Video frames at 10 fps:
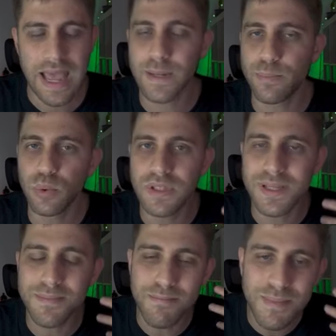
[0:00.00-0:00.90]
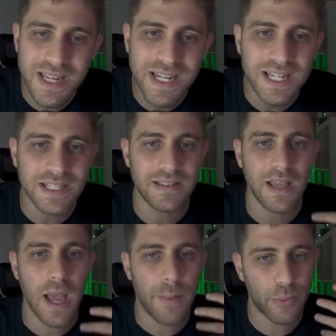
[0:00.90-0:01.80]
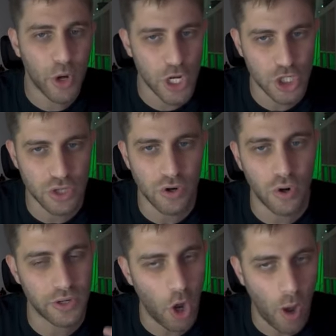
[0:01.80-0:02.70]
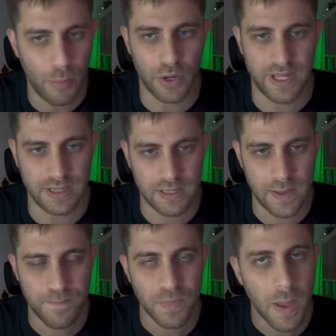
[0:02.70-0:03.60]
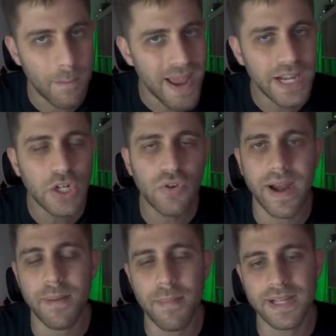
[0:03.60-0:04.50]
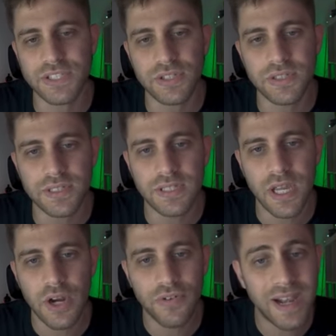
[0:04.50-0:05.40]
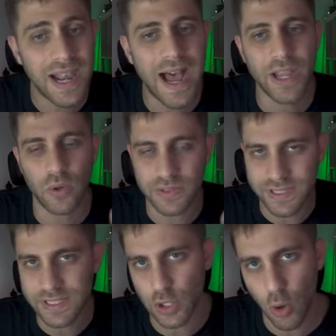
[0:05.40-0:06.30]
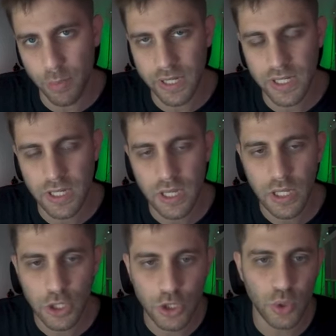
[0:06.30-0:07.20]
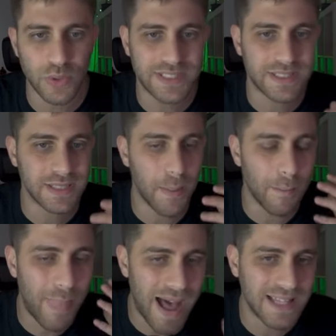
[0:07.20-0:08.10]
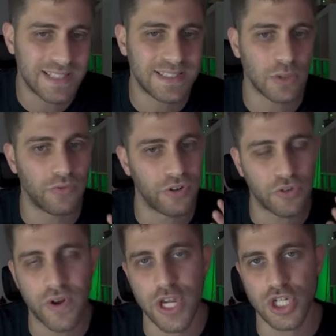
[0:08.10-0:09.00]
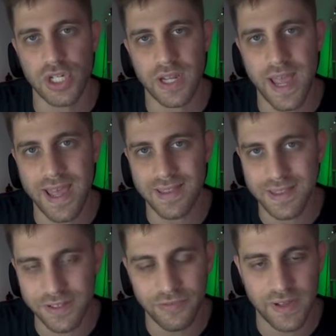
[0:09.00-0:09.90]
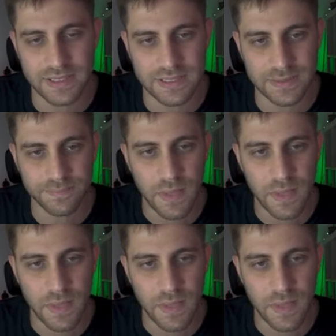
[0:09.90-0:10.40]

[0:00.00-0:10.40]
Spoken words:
and put immediate pressure on the opponent. Many grandmasters rely on this opening due its balance of aggression and defense.